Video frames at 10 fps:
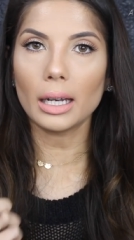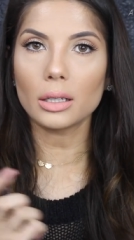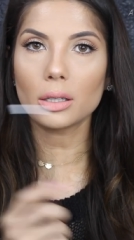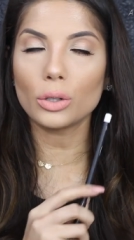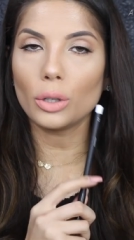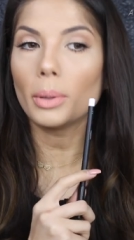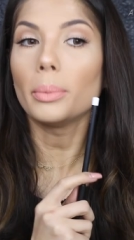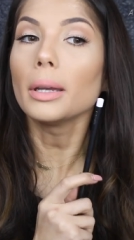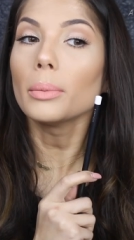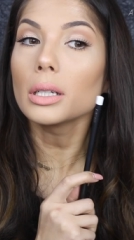and it's super
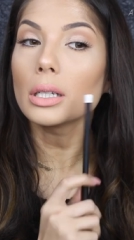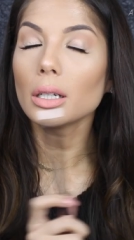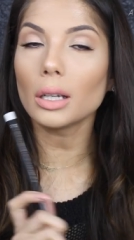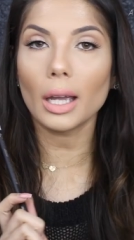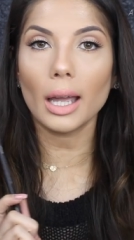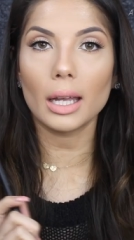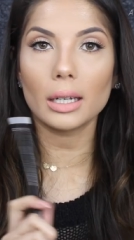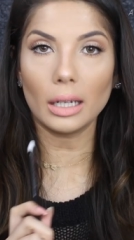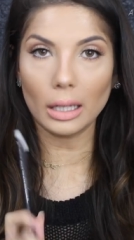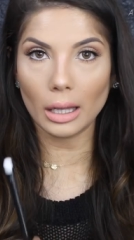pigmented
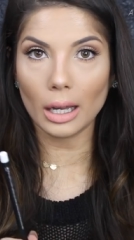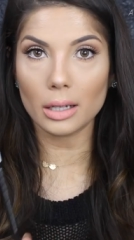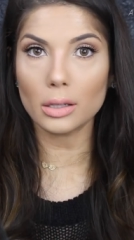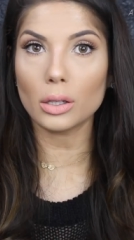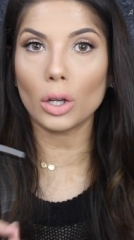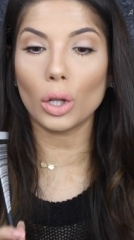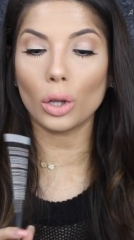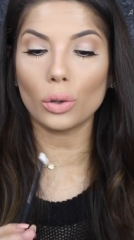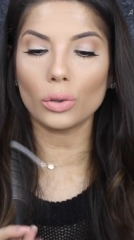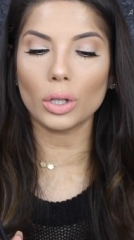and it lasts a
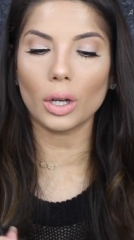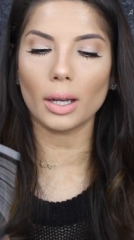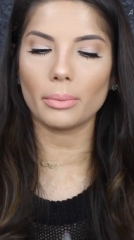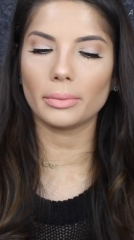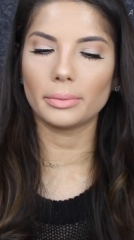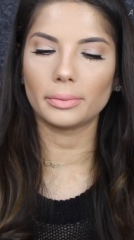long time.